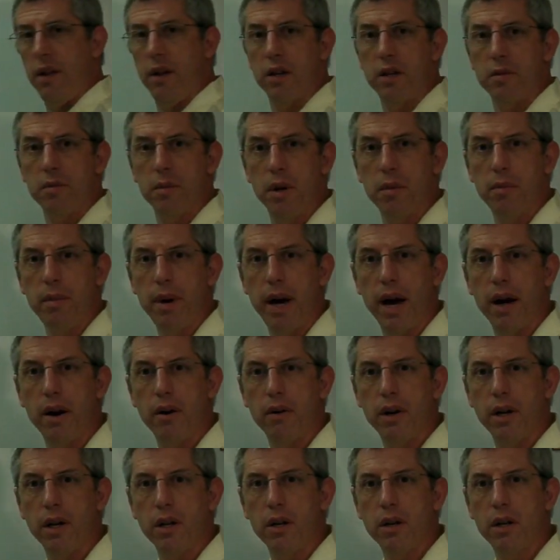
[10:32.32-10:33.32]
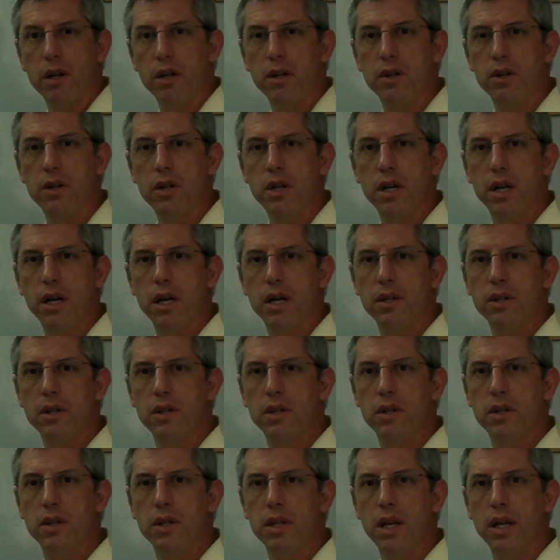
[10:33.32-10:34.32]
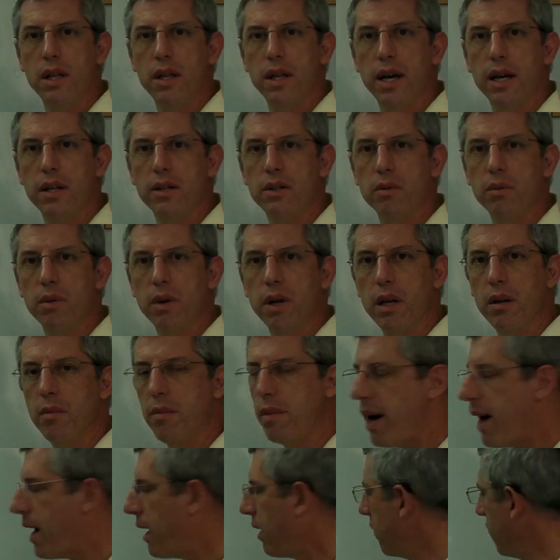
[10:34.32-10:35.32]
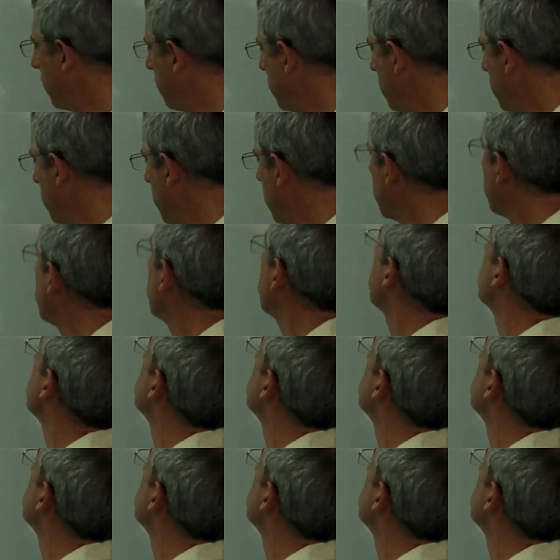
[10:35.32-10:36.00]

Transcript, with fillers: there's my battery, and you can just see that swinging back and forth.